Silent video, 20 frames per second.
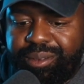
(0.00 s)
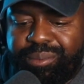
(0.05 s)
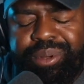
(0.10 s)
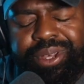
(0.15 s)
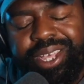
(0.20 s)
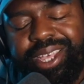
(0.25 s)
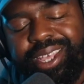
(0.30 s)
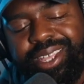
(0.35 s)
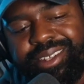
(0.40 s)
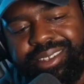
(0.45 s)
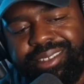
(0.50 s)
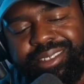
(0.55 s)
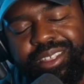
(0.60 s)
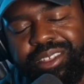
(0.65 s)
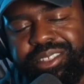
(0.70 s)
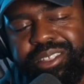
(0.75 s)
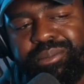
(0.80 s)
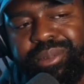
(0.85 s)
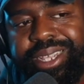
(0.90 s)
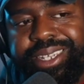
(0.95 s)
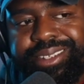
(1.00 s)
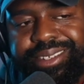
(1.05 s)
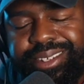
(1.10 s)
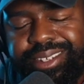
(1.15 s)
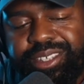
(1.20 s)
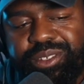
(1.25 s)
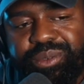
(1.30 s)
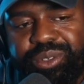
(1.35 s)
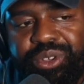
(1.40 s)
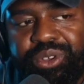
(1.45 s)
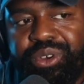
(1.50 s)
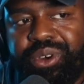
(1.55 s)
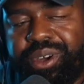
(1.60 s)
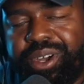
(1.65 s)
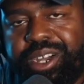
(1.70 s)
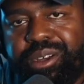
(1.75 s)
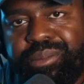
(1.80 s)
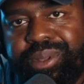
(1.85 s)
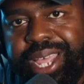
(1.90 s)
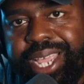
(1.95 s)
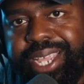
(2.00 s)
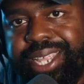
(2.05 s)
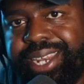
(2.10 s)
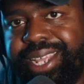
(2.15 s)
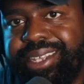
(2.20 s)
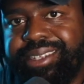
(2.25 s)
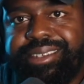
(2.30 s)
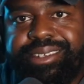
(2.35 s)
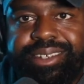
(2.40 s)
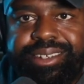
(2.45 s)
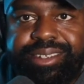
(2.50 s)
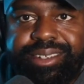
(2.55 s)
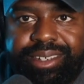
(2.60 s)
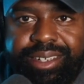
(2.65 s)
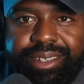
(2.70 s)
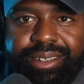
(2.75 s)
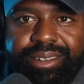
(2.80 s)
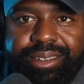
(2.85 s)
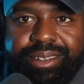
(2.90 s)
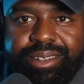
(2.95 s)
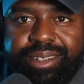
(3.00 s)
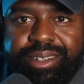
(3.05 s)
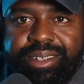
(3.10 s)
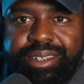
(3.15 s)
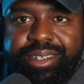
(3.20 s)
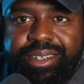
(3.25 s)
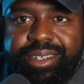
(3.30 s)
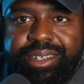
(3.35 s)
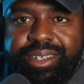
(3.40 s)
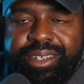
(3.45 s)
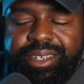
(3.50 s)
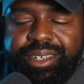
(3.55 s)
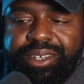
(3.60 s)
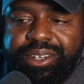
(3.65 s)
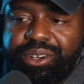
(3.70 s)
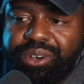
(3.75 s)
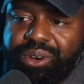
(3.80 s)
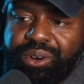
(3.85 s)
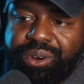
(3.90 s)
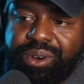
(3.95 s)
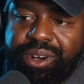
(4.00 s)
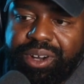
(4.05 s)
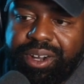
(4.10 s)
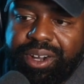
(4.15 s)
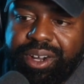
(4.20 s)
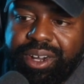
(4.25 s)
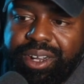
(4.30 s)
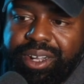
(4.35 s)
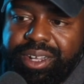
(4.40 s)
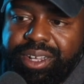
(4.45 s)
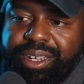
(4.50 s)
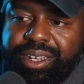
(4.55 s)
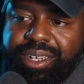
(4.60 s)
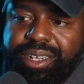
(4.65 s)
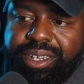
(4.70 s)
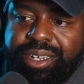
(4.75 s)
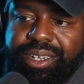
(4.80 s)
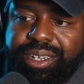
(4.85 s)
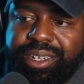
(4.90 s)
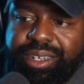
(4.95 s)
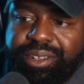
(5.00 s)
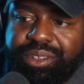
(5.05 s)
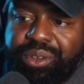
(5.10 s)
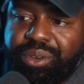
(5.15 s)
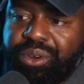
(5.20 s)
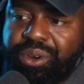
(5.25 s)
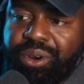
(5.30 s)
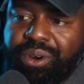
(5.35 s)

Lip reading: but it just doesn't make sense when you call her black and not Sage Still. Or you